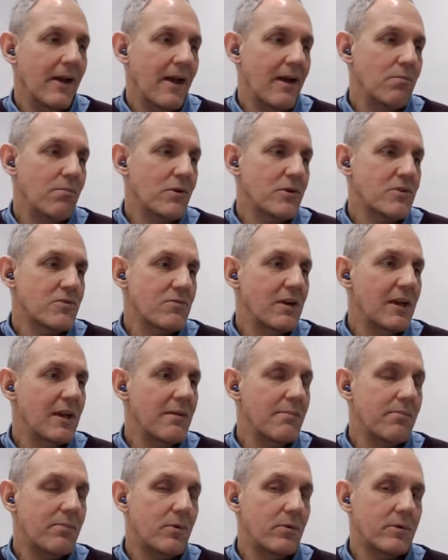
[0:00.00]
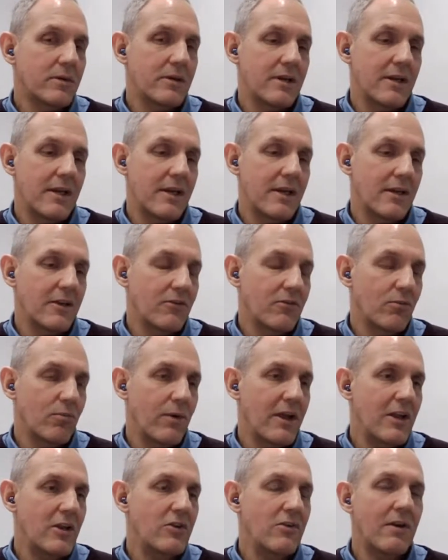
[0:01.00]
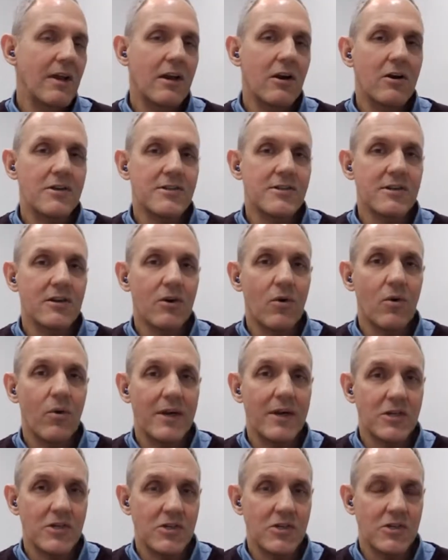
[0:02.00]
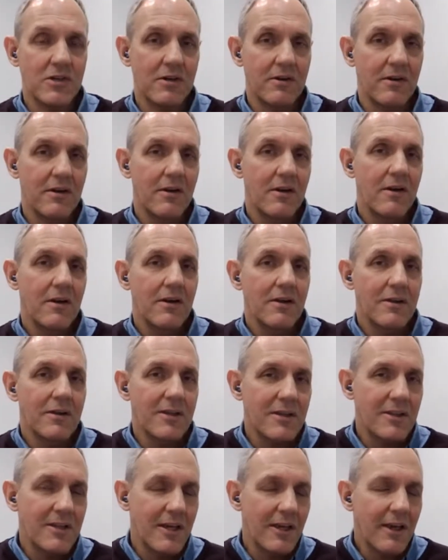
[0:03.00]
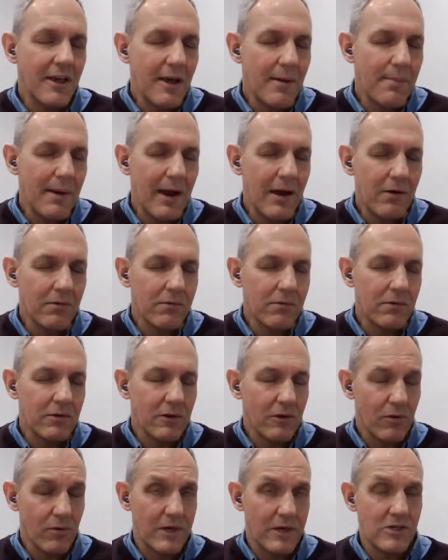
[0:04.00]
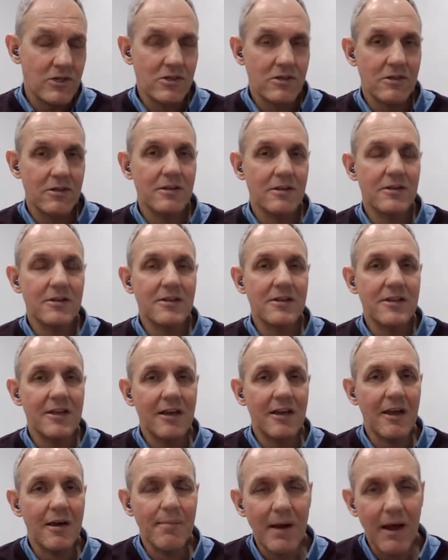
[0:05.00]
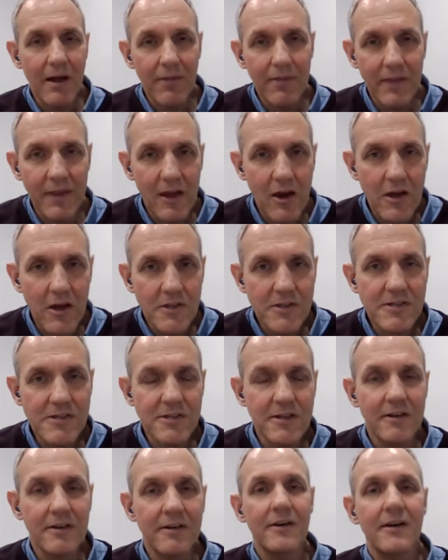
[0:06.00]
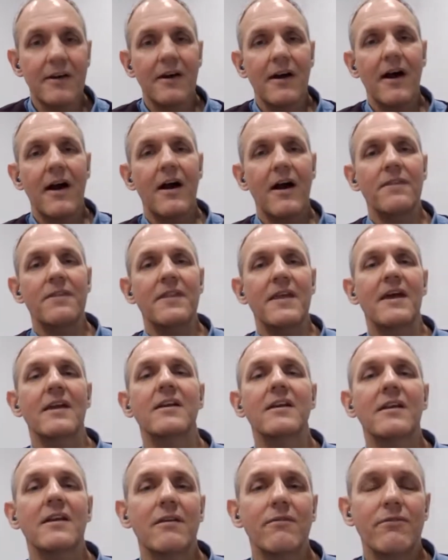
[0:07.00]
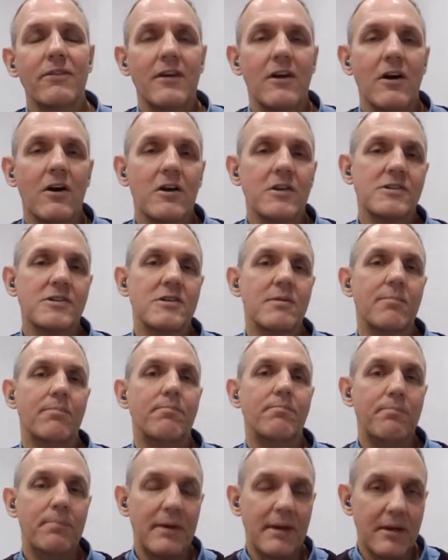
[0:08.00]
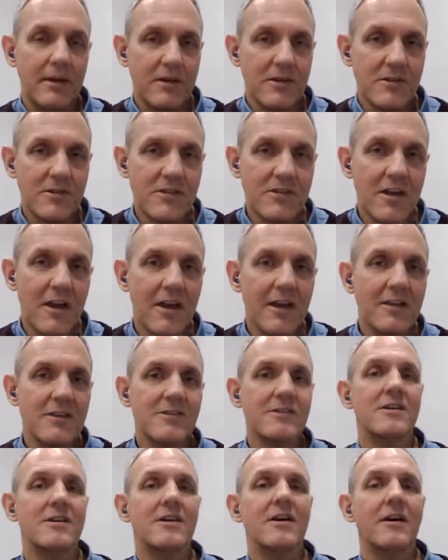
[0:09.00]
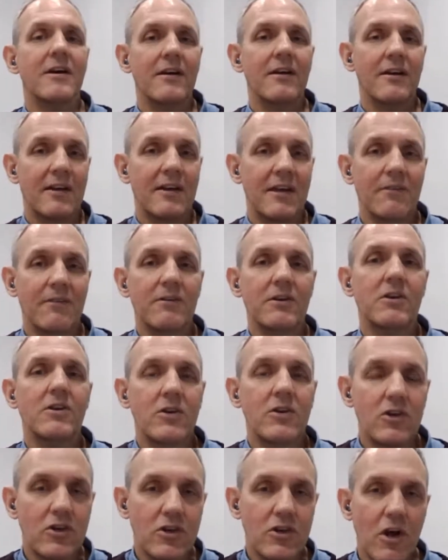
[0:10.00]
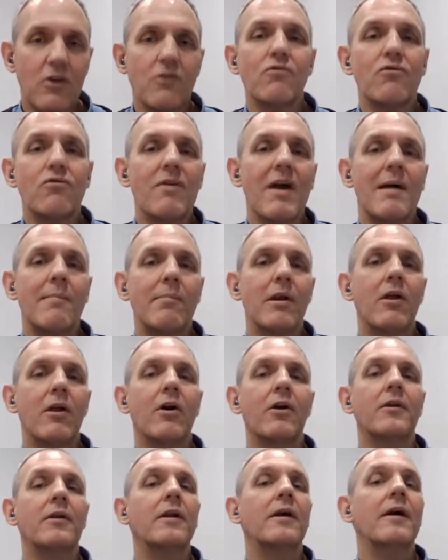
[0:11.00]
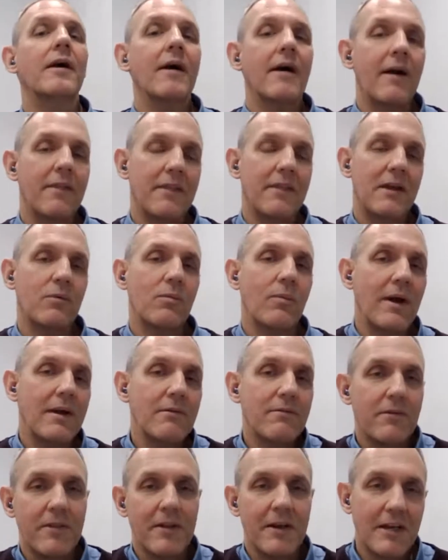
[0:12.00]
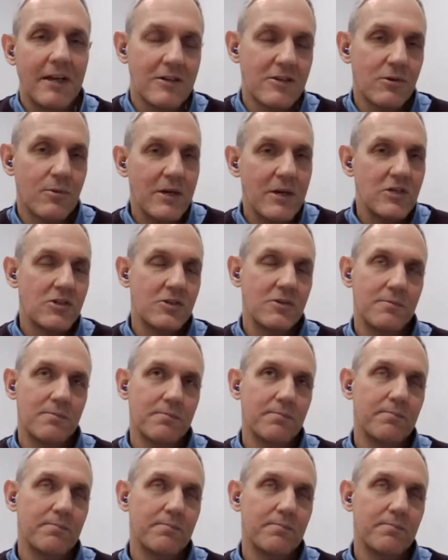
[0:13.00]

And what's really important is when you get asked a question, think about the question, think about the answer, and then give the answer. Be concise, give it, don't ramble on, and then wait for the next question.